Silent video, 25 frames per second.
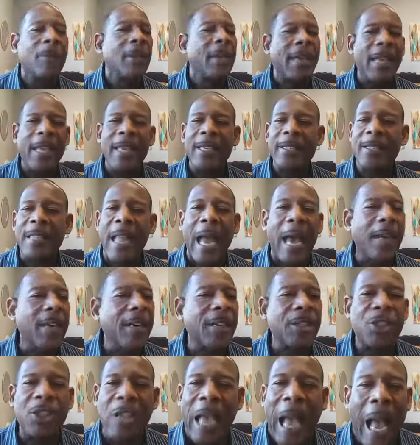It's not a
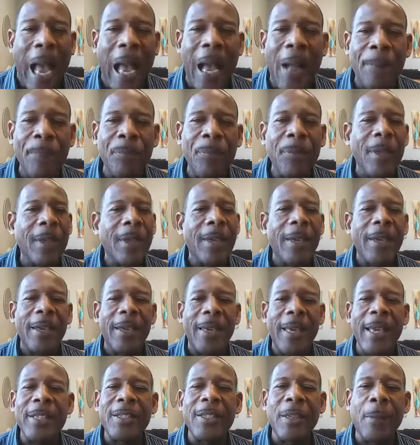job.
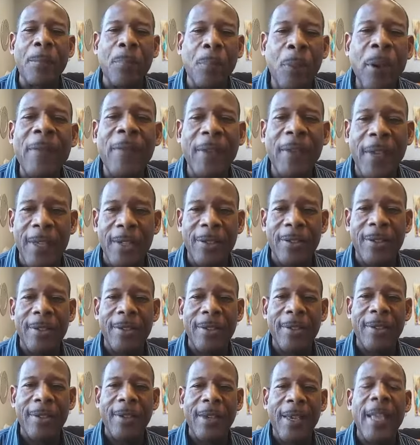It's a privilege.
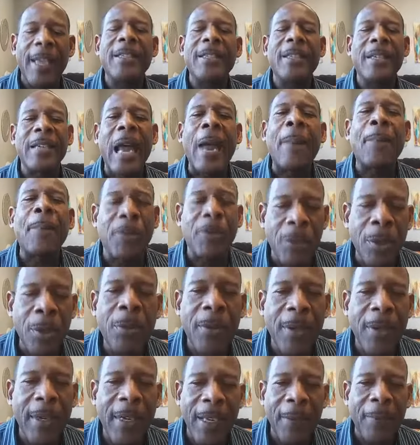It's an
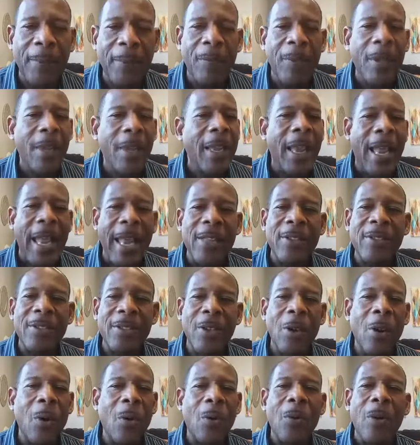opportunity. And
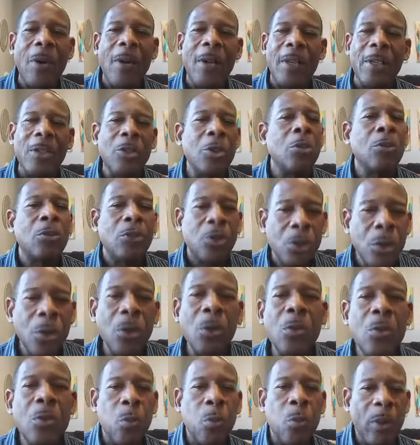so you
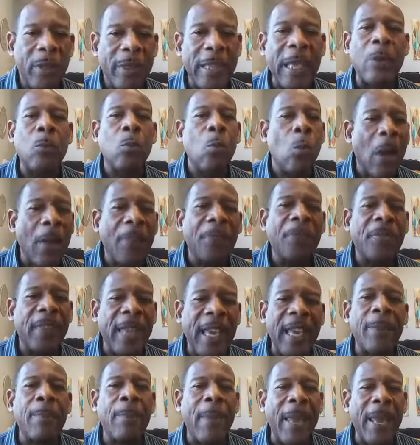choose that one
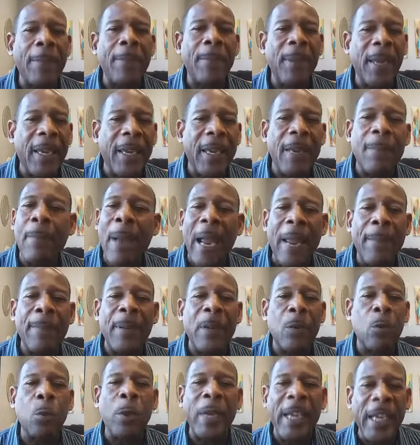thing may be. It might be
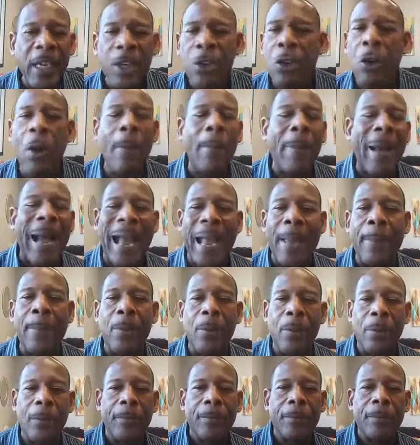reading your
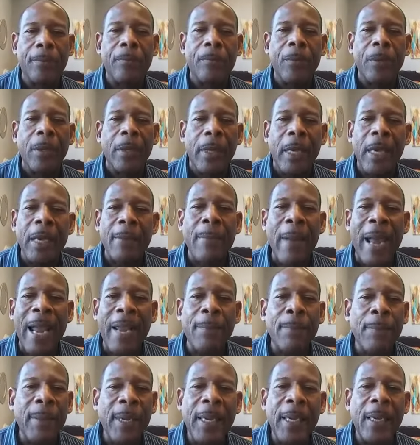Bible. It
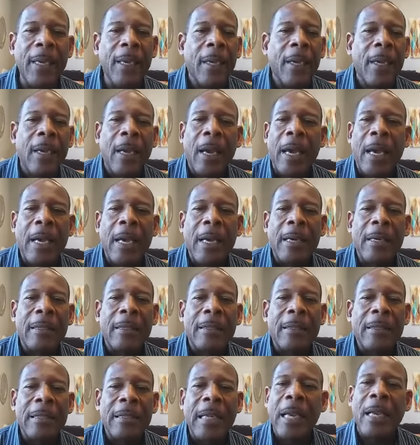might be
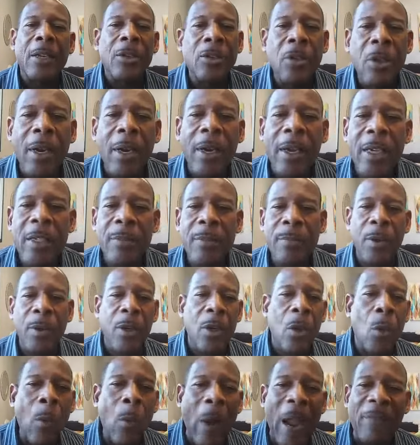telling your husband or
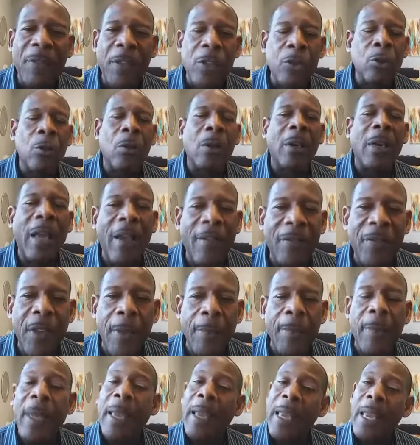your wife that you love
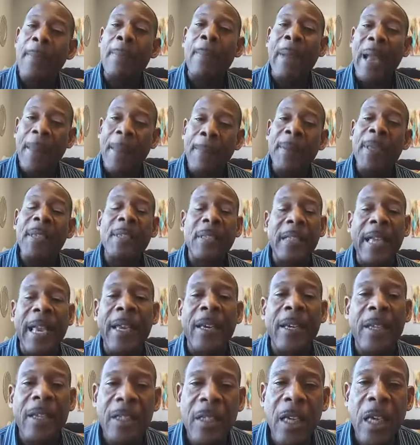them. It might be
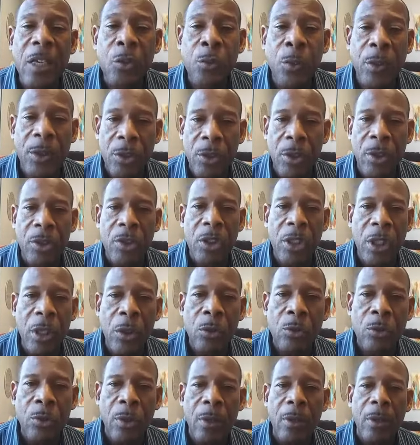staying in touch with your
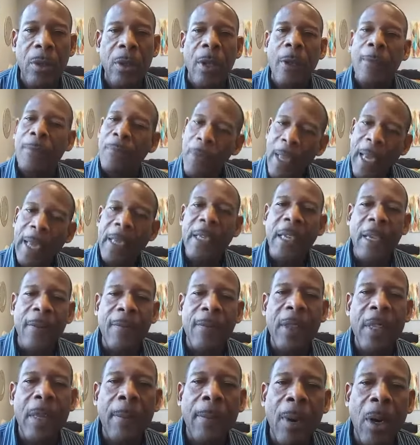children and
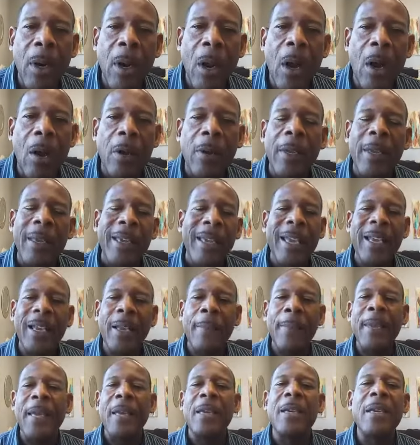giving them a call. It could
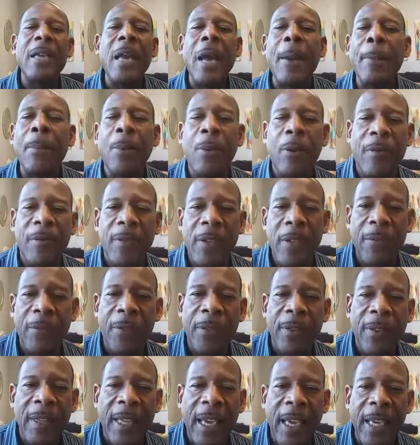be a number of
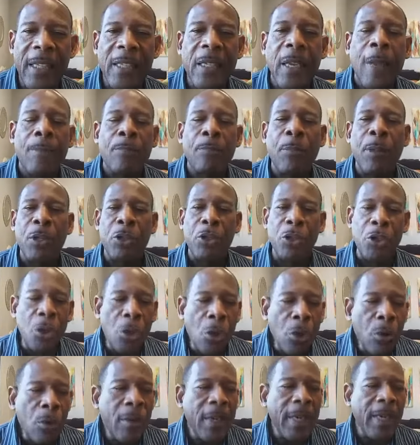different things. But
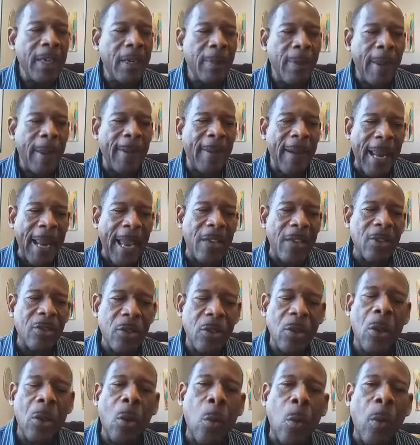you need to be able to ask
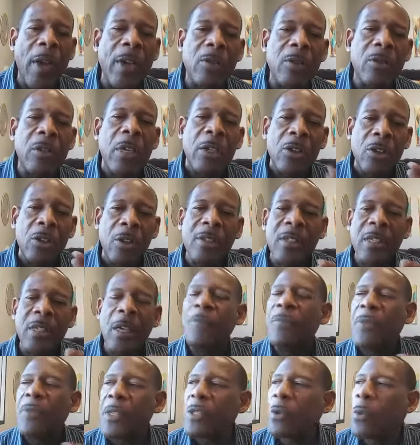
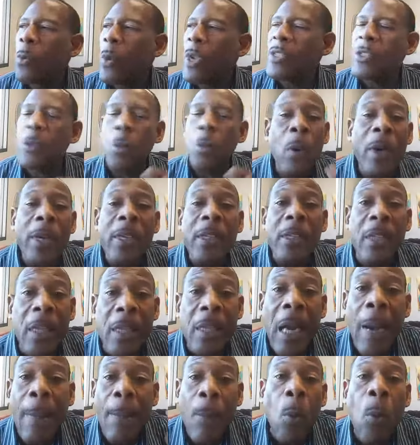yourself this question. What is the
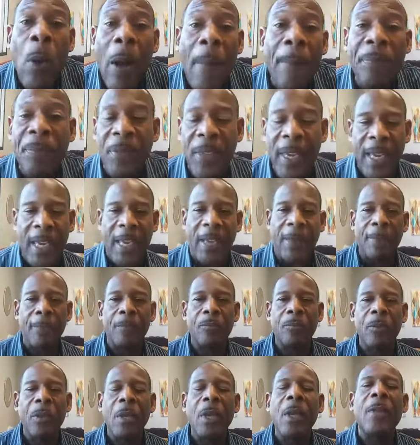number one thing
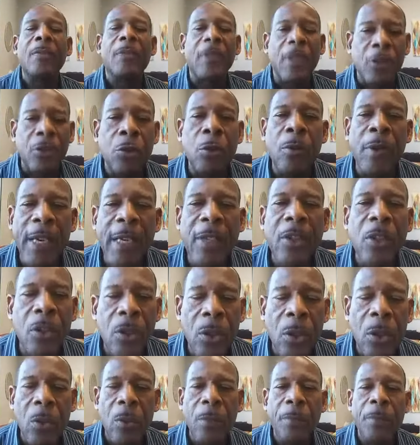that you need to
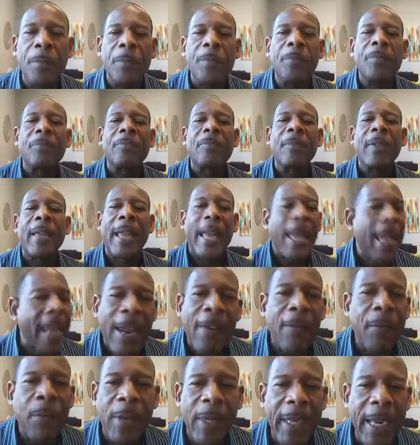do
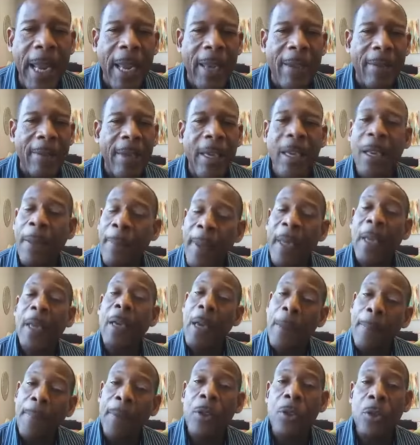every day? It could be a
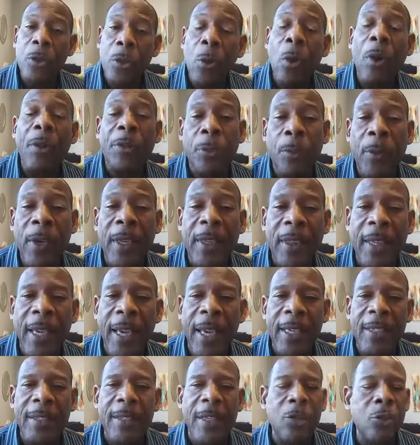couple of 2 or 3
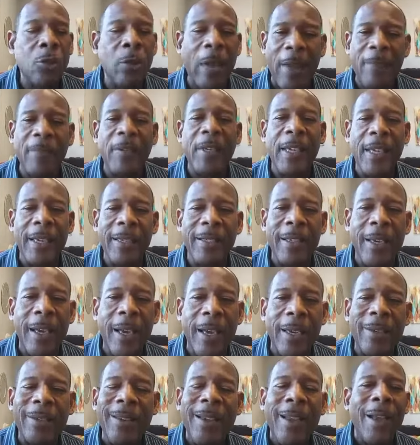things that you have to get
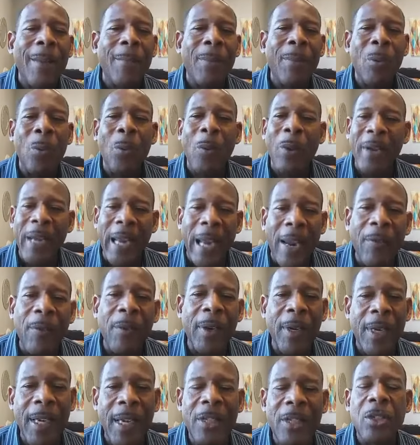done. But whatever
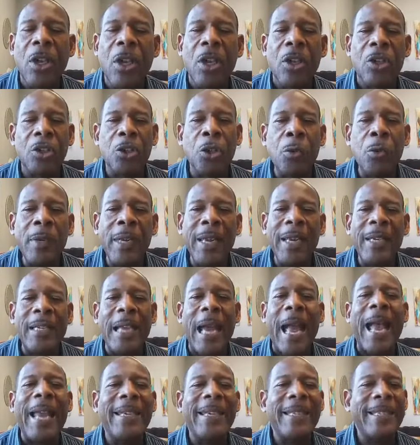it is, you need to
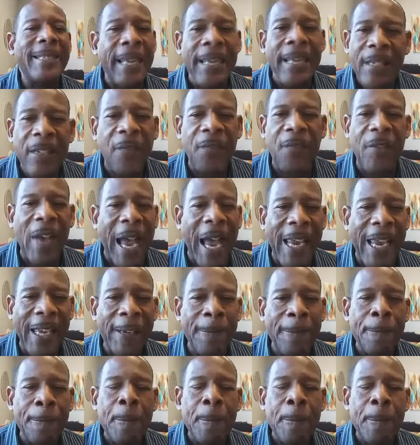identify it